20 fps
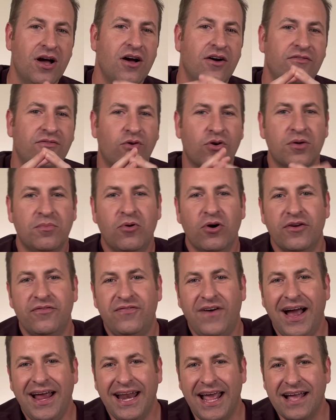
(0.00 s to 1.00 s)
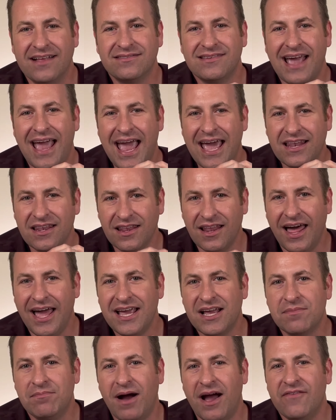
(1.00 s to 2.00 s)
Florida Boy Finance, and
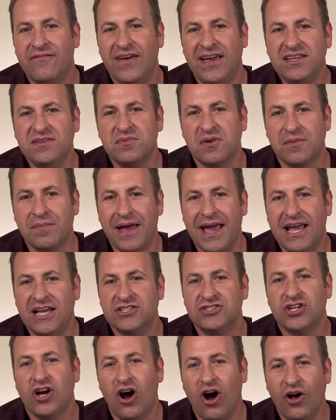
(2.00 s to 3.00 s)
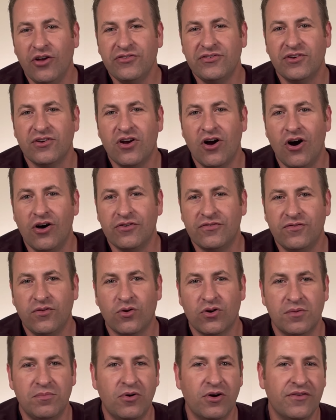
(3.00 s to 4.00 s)
like my Facebook page, also called
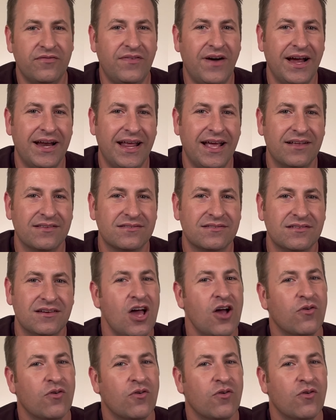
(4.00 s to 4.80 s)
Florida Boy Finance.